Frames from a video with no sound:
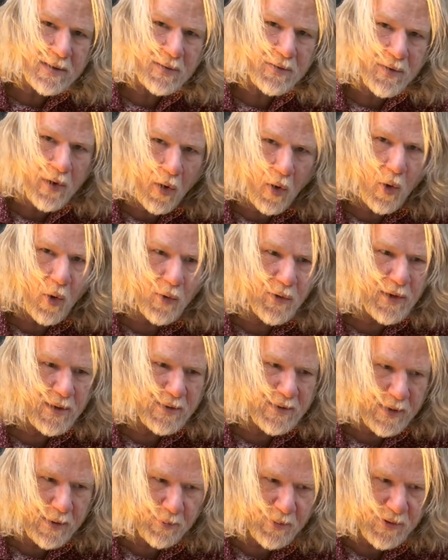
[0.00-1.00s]
the holding
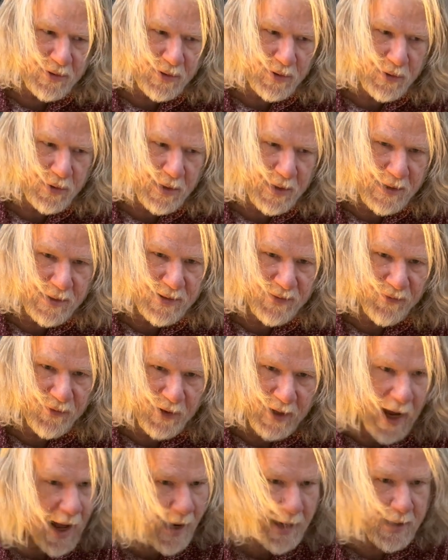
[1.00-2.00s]
temperature is
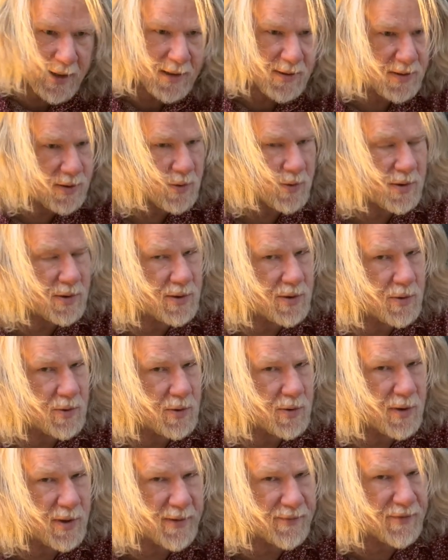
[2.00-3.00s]
forgotten as soon as you
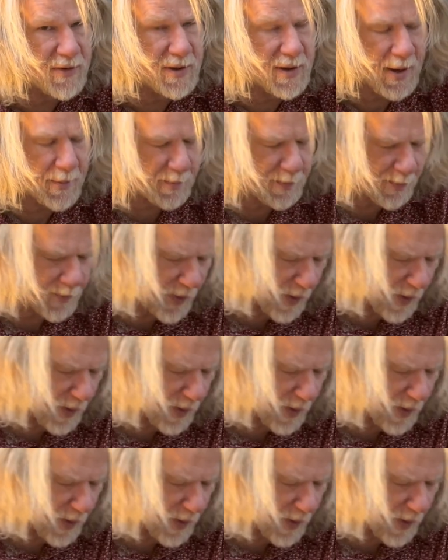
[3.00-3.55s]
lift it up